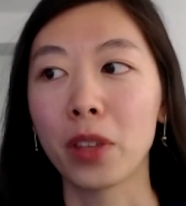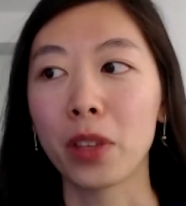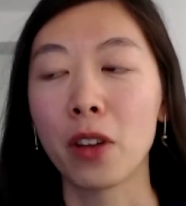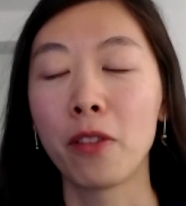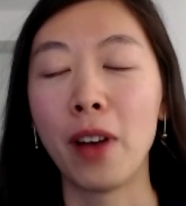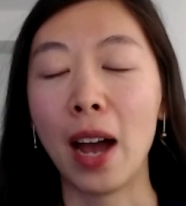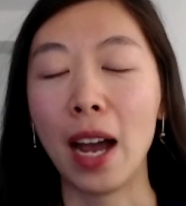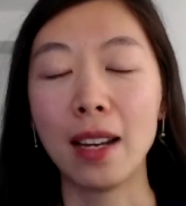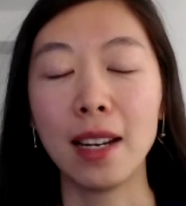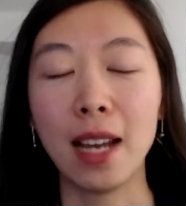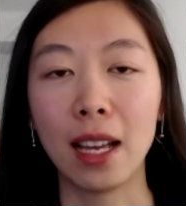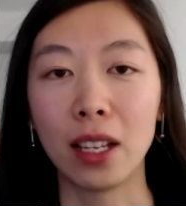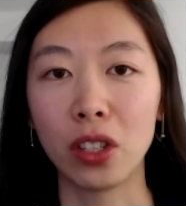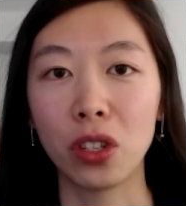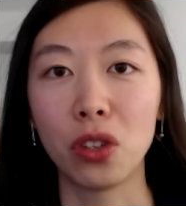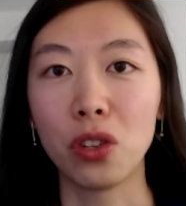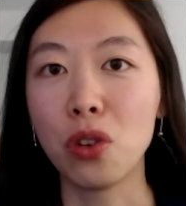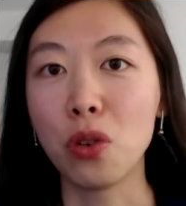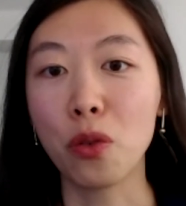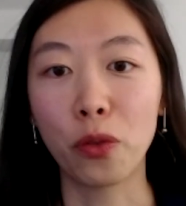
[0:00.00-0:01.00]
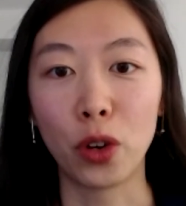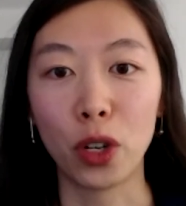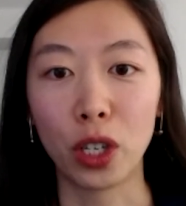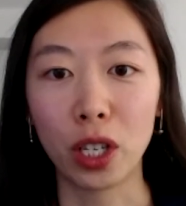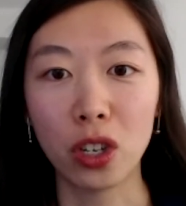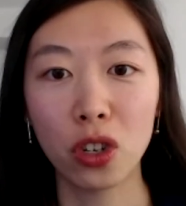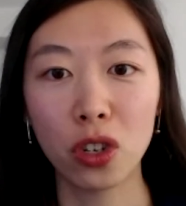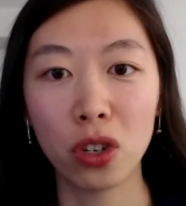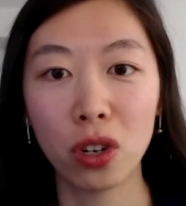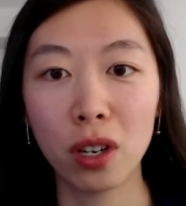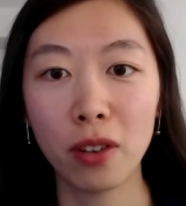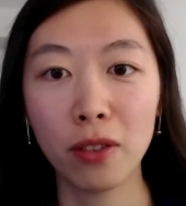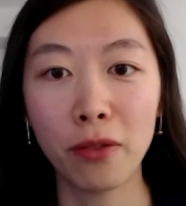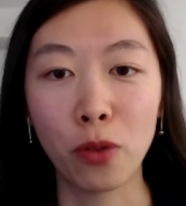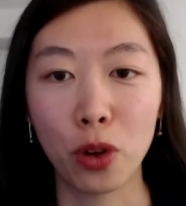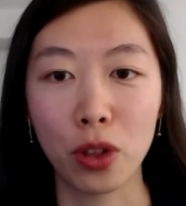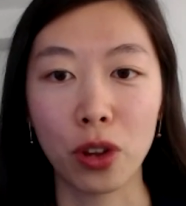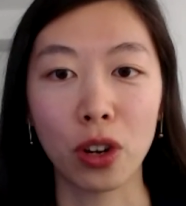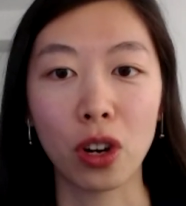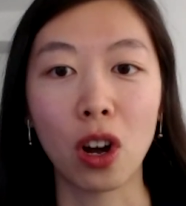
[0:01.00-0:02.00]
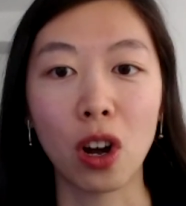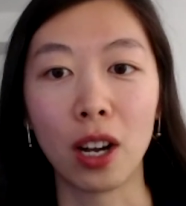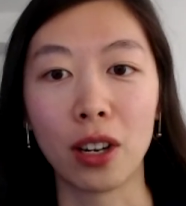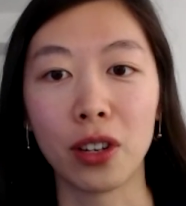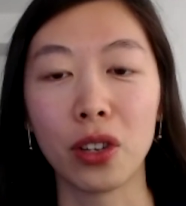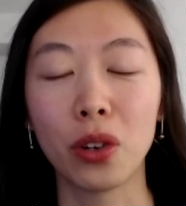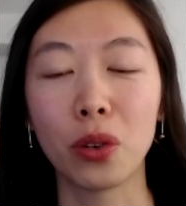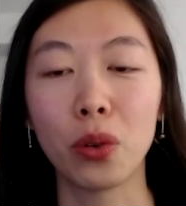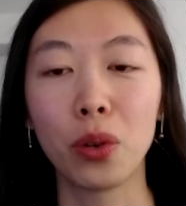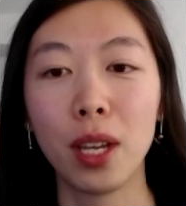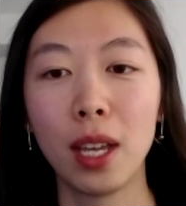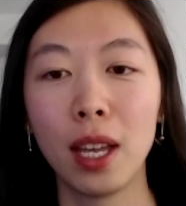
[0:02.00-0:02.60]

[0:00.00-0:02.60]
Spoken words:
finance new furniture for their condo.